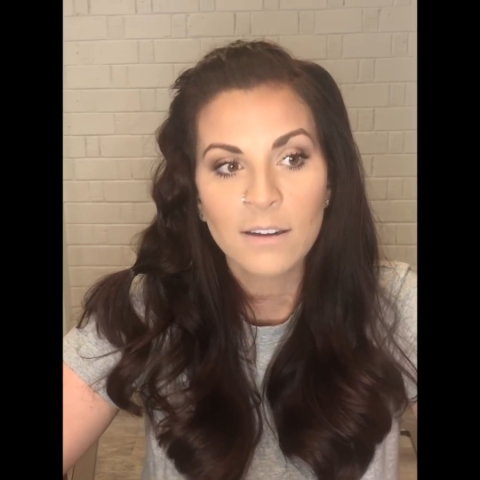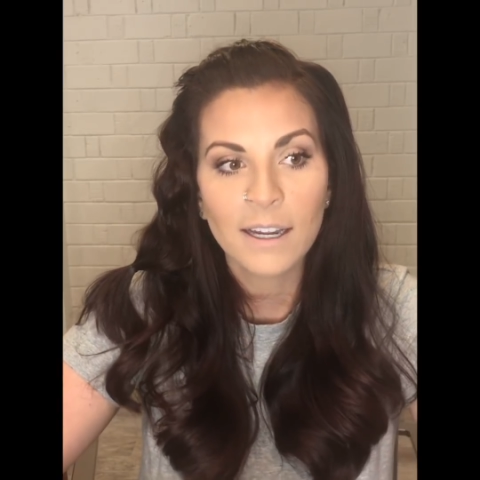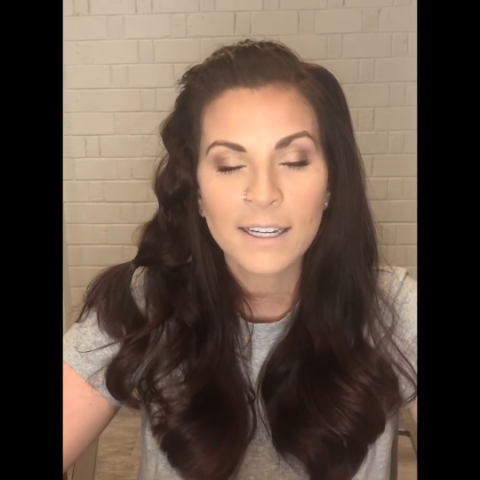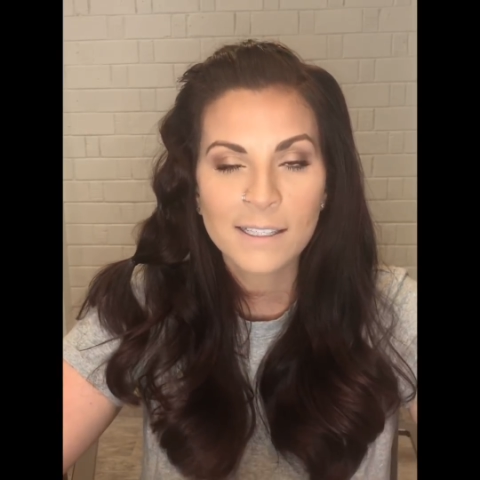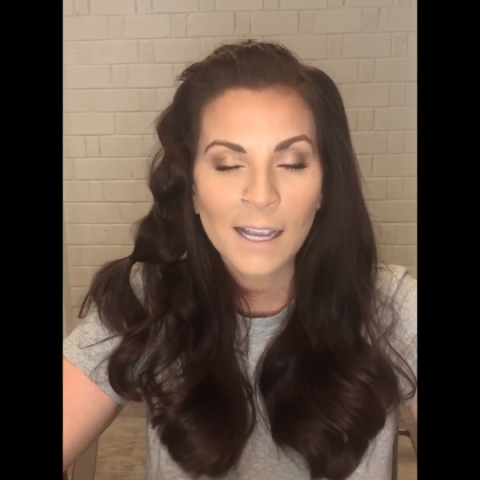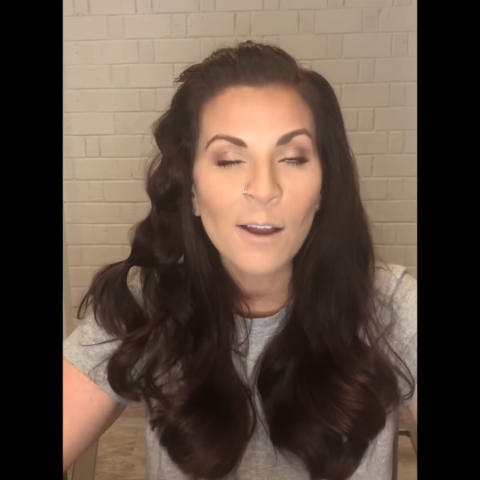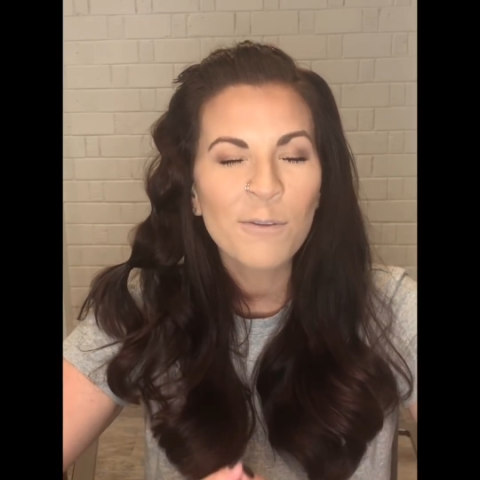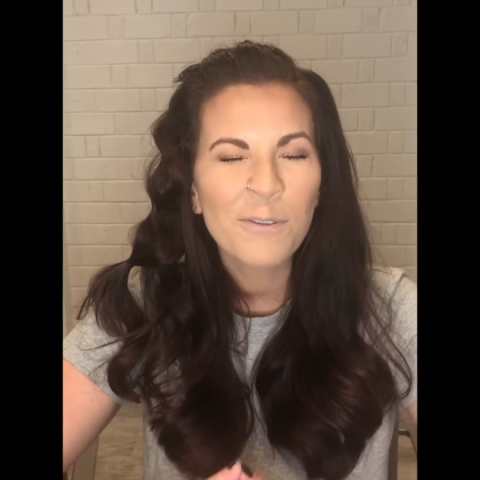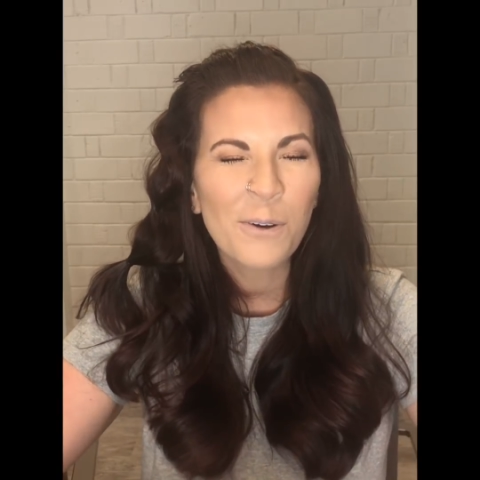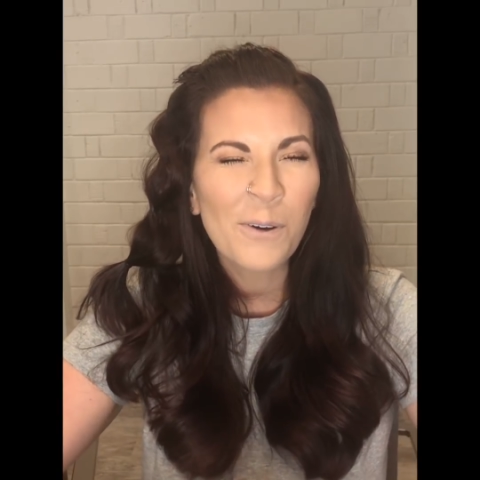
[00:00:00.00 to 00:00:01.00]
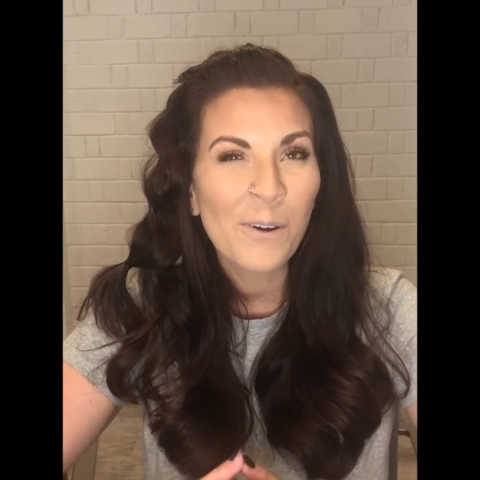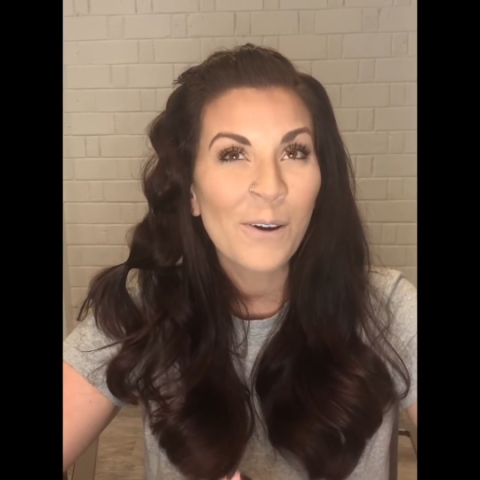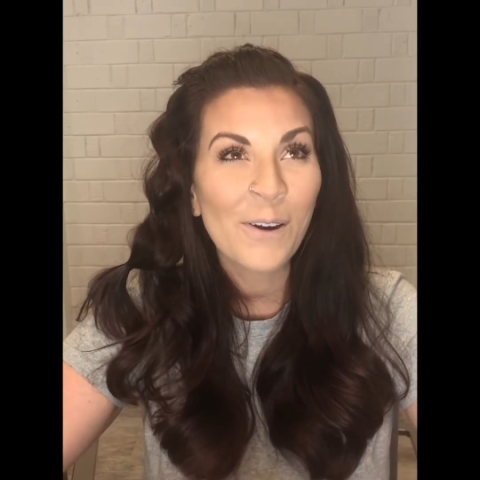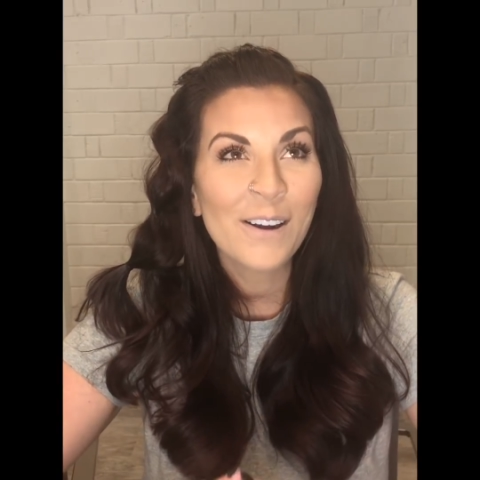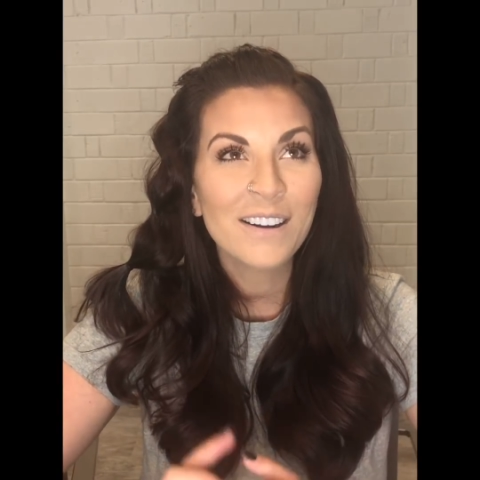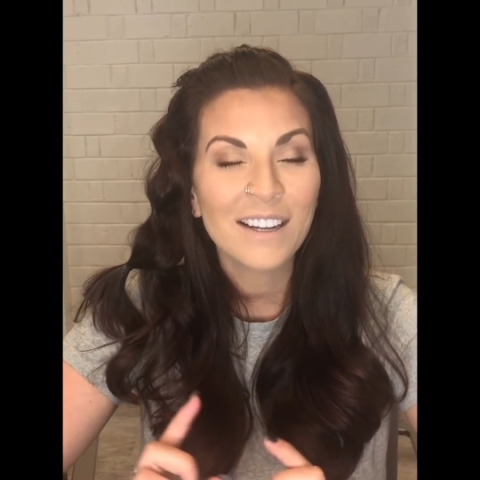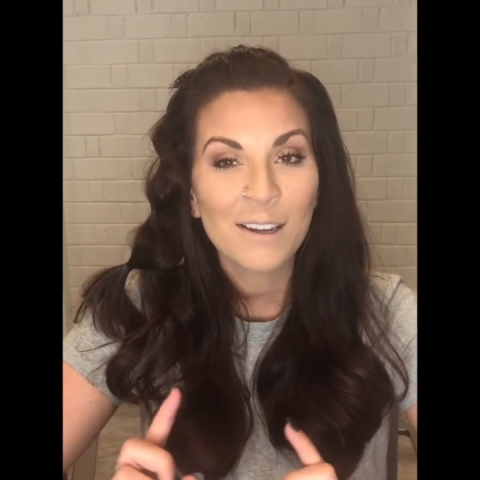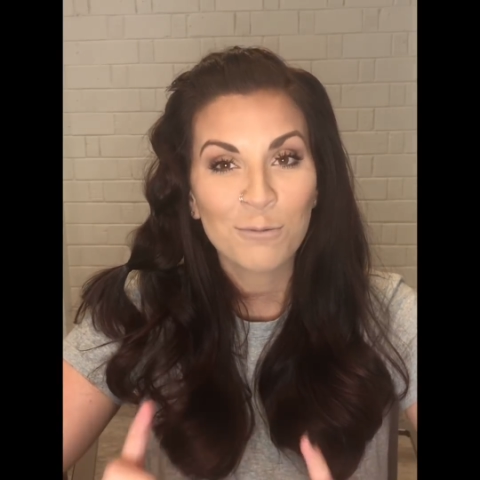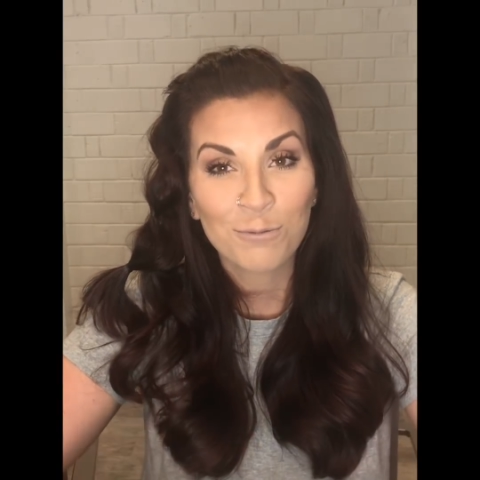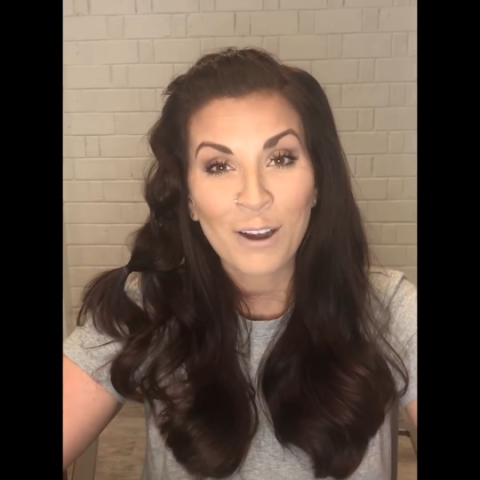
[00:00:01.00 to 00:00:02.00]
except for
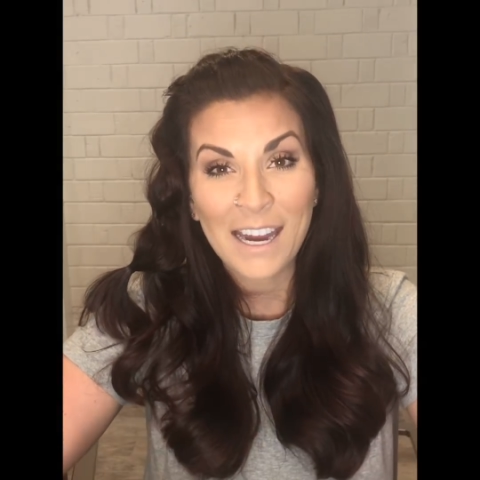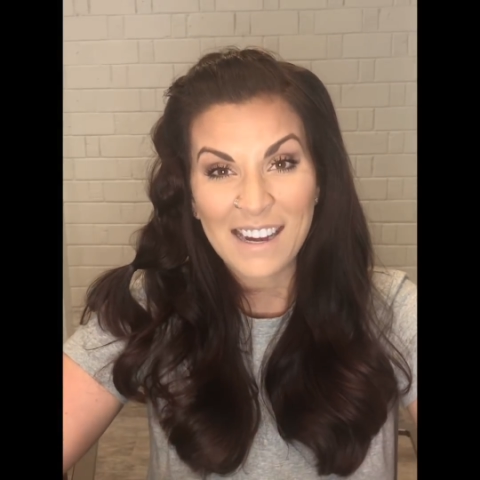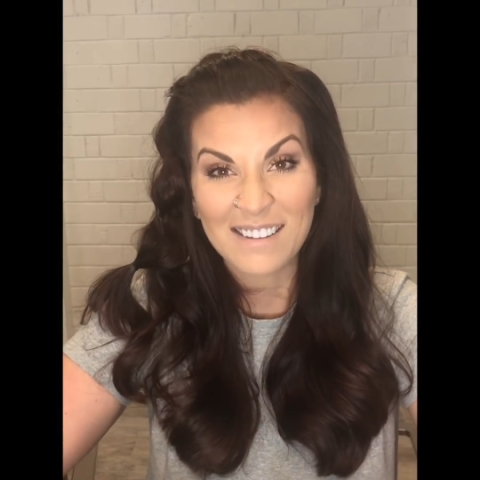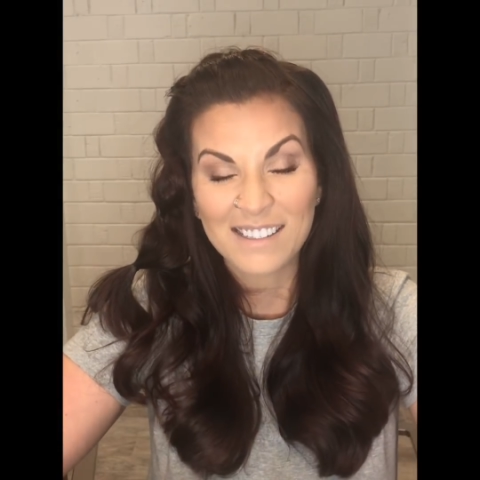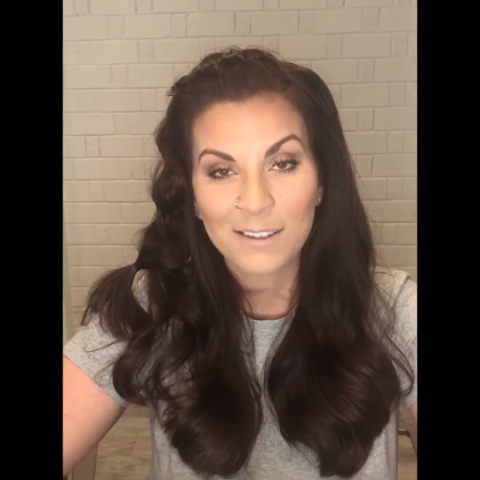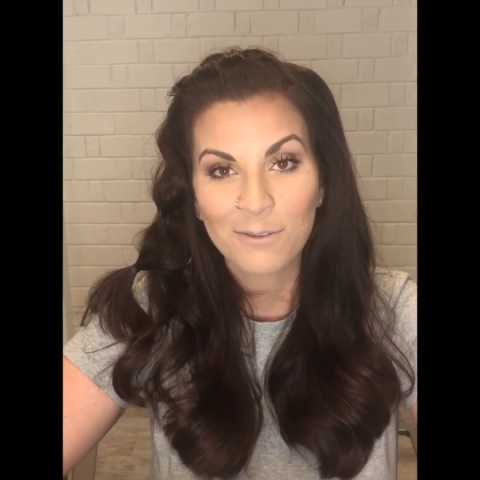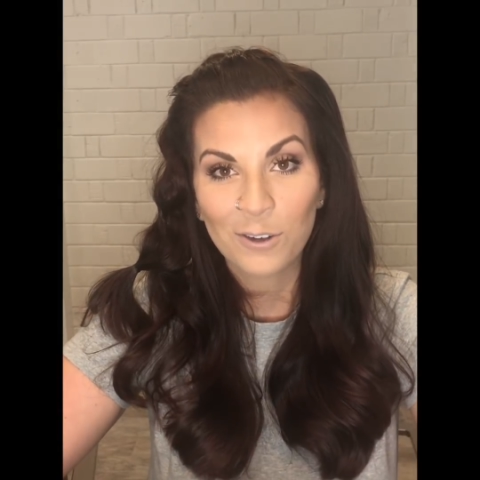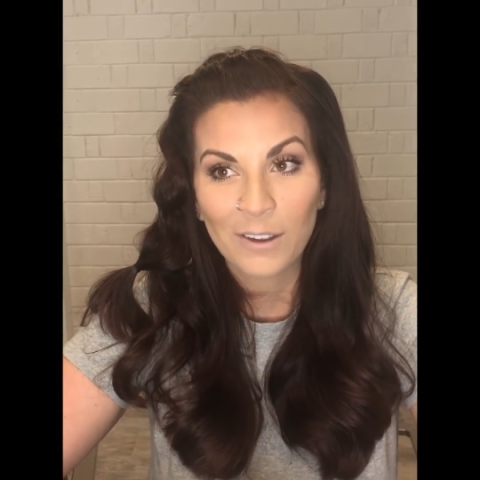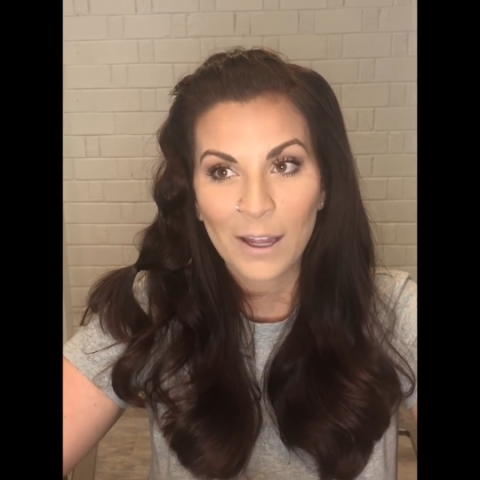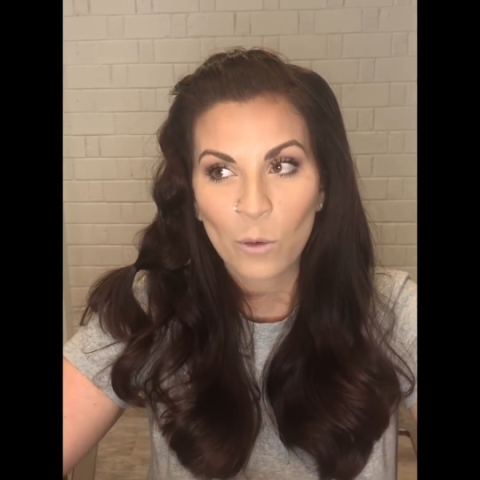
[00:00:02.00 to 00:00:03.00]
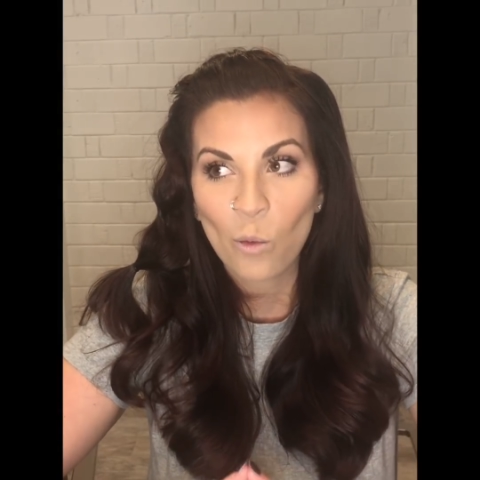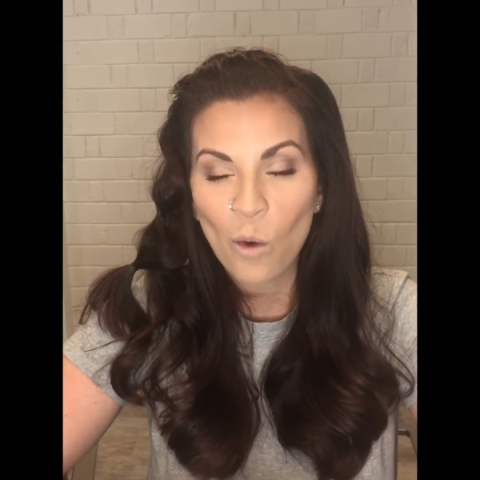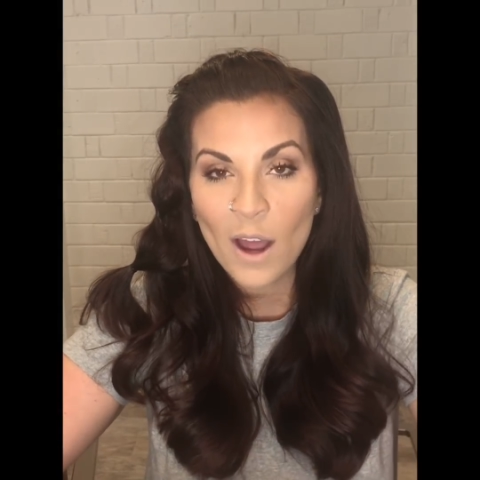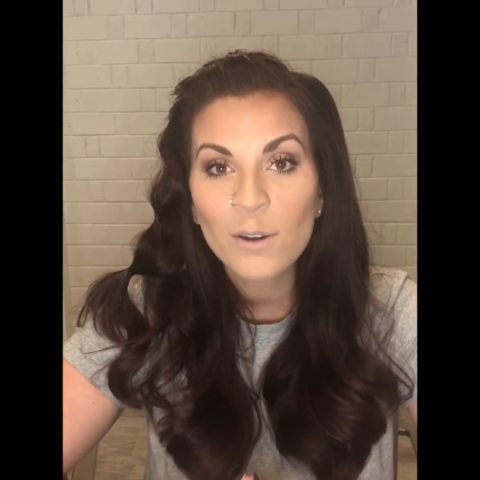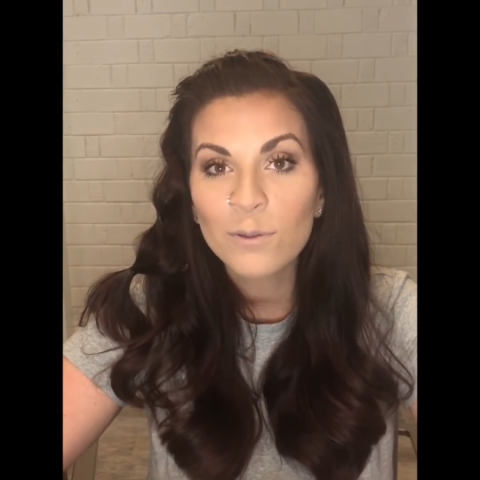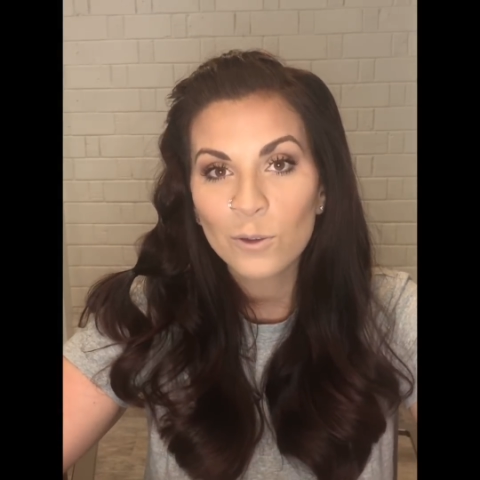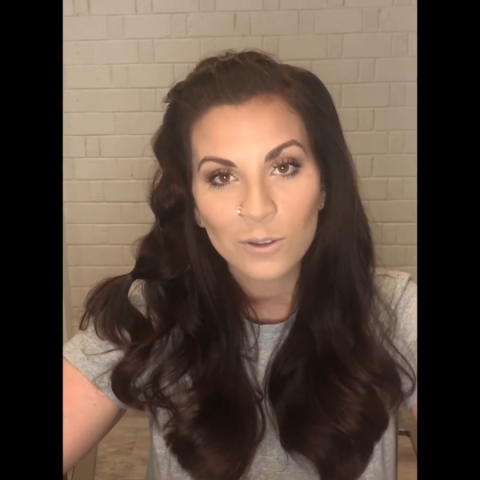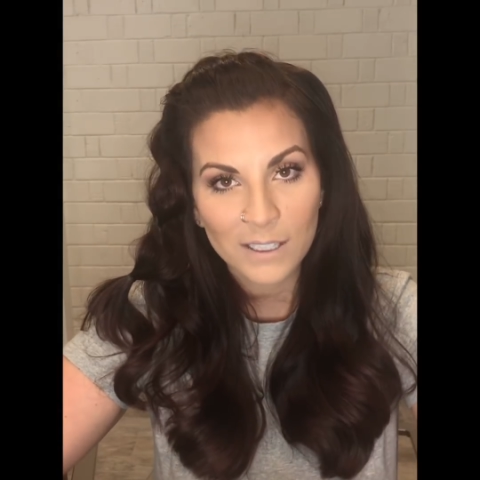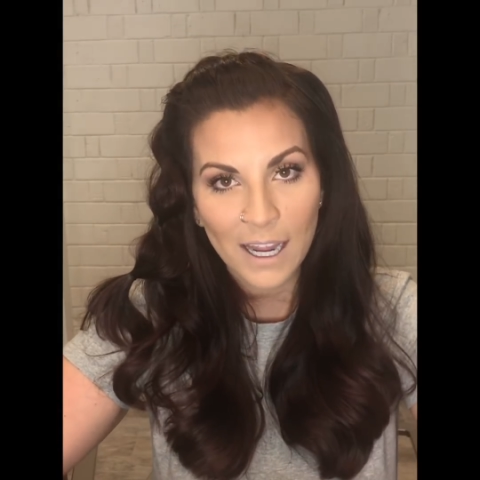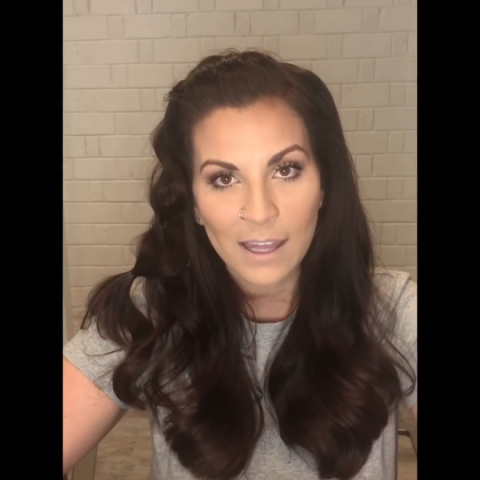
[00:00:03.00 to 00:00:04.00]
it rained for like one full
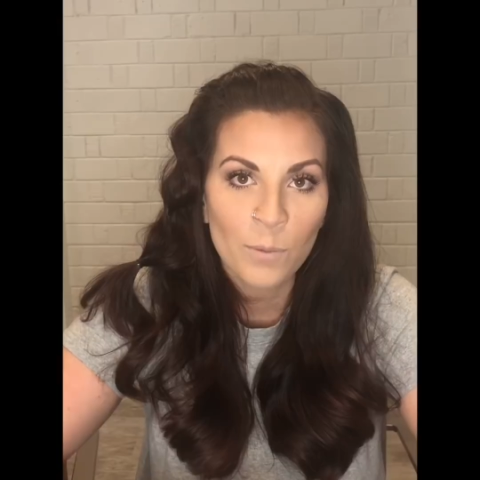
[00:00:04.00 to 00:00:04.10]
day.